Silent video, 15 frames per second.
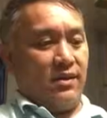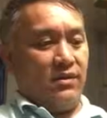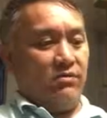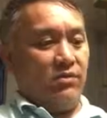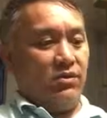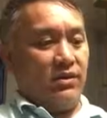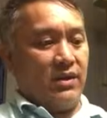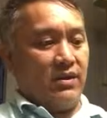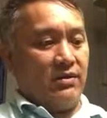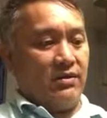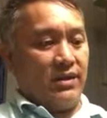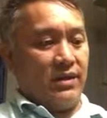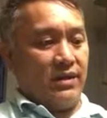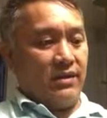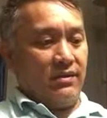ammo
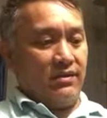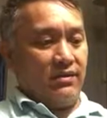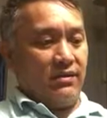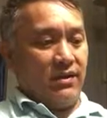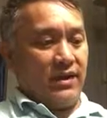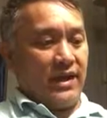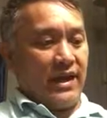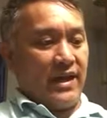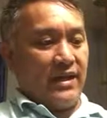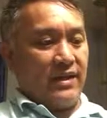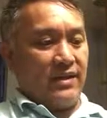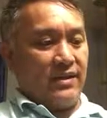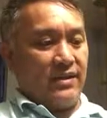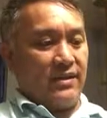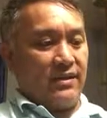out and you look at
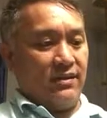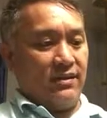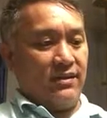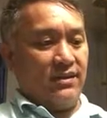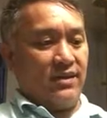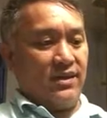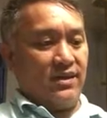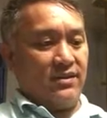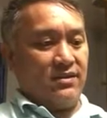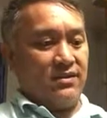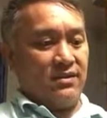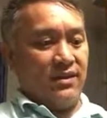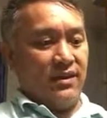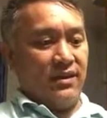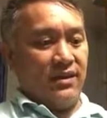it, you
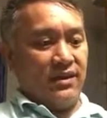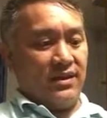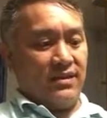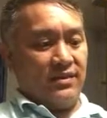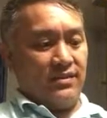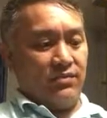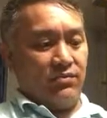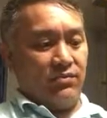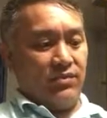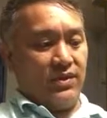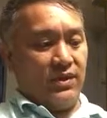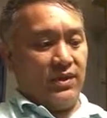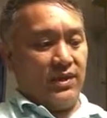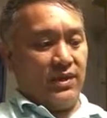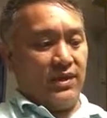gets a
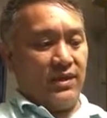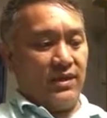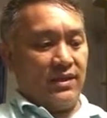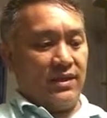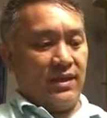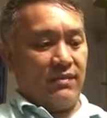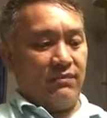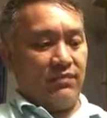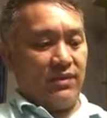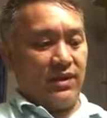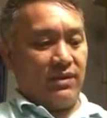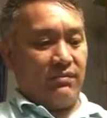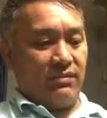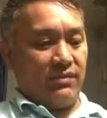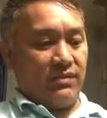really light
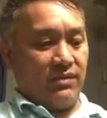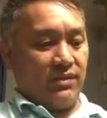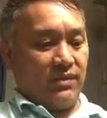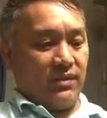primer